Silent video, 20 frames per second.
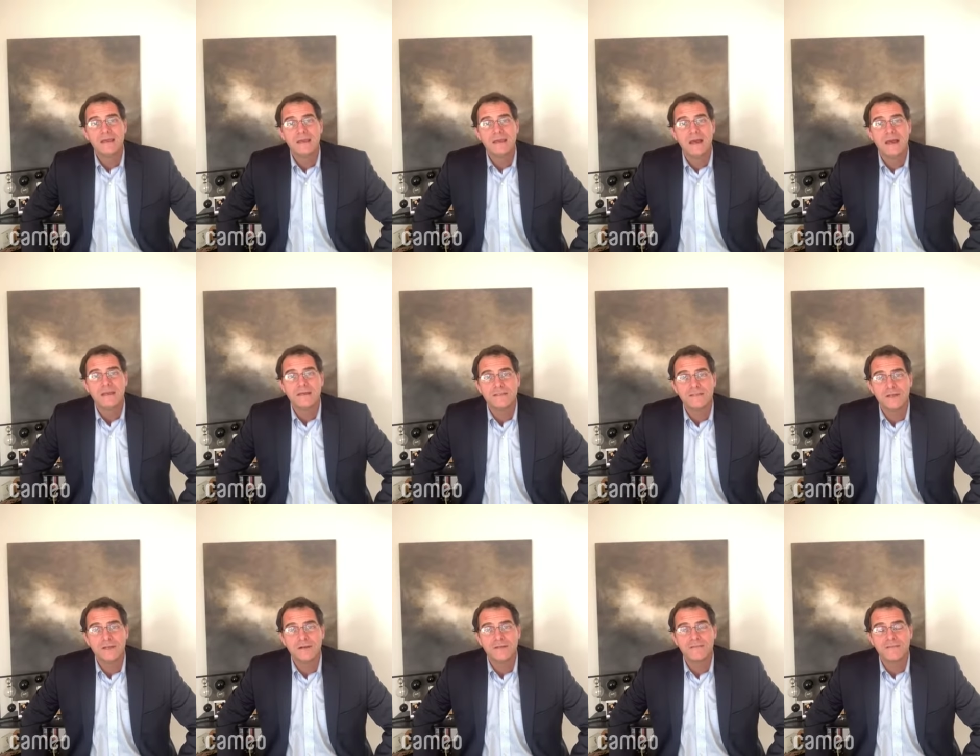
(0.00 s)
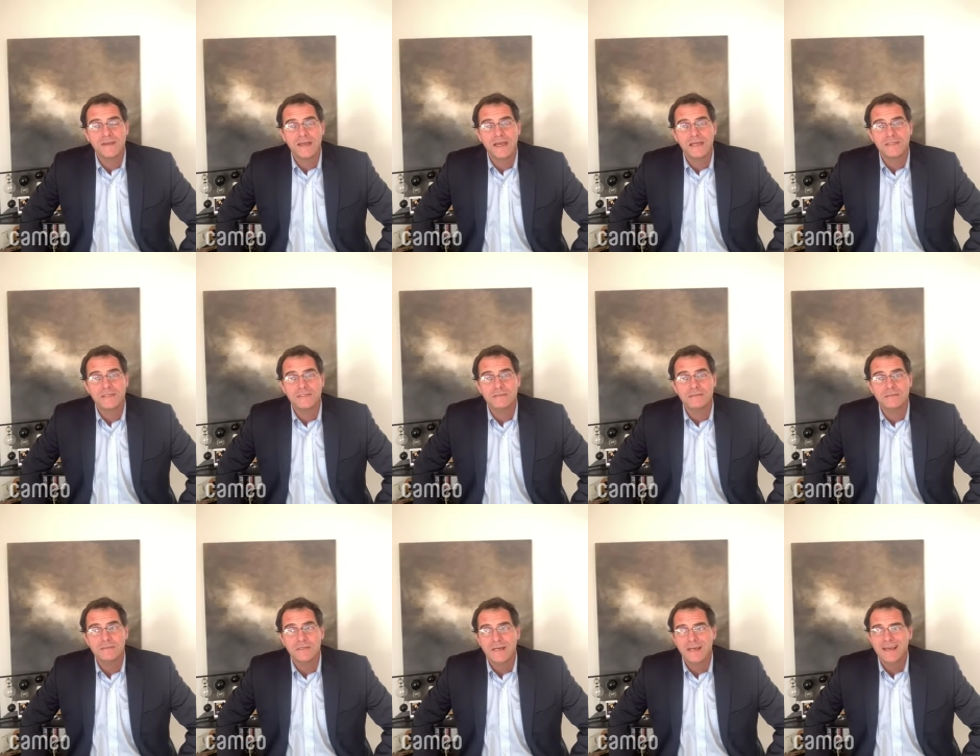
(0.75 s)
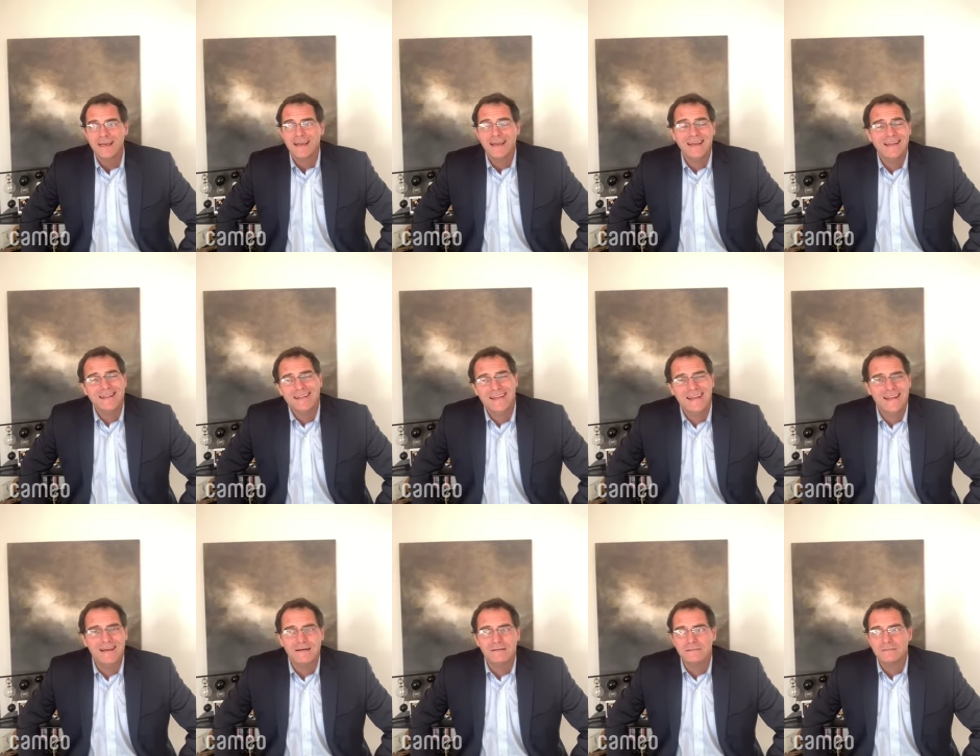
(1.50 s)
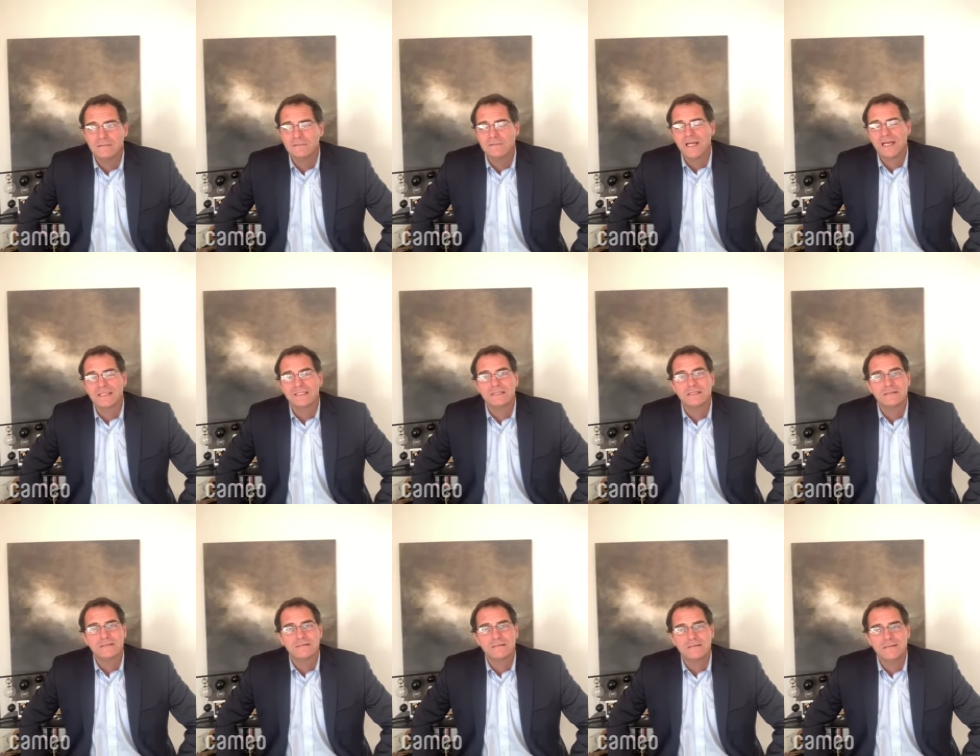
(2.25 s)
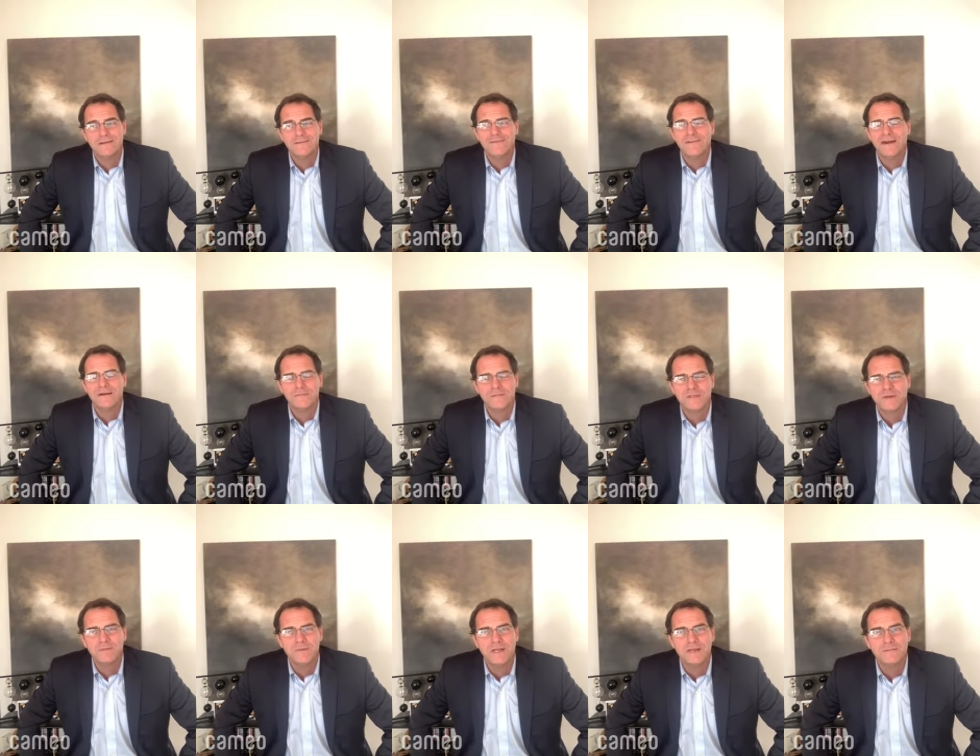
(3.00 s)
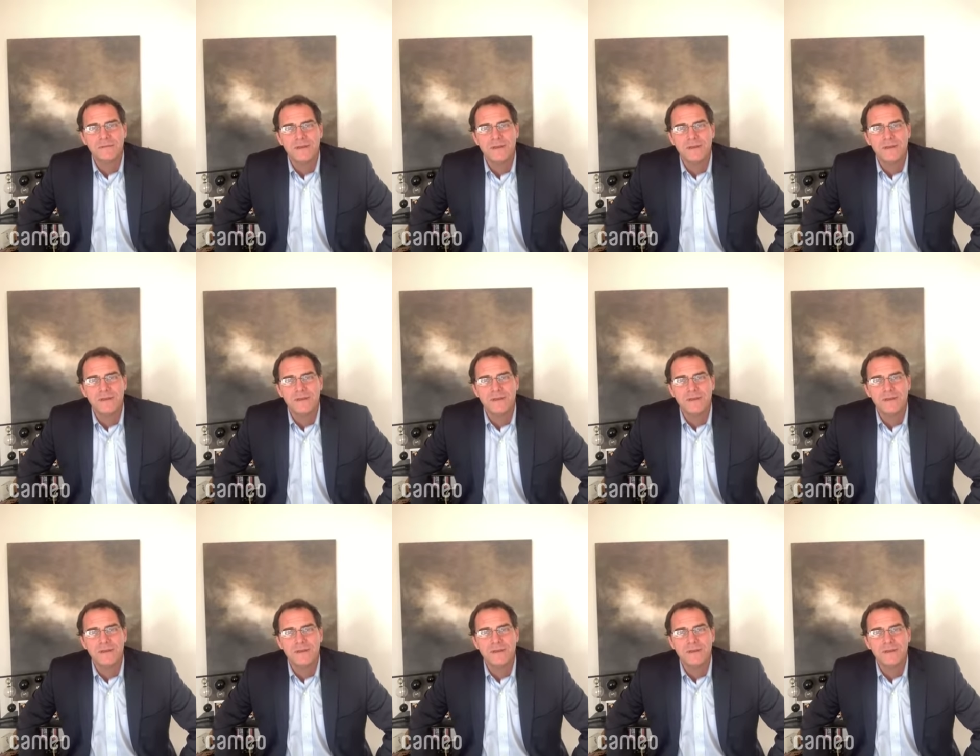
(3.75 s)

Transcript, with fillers: got your certification. And you know, that's you've helped so many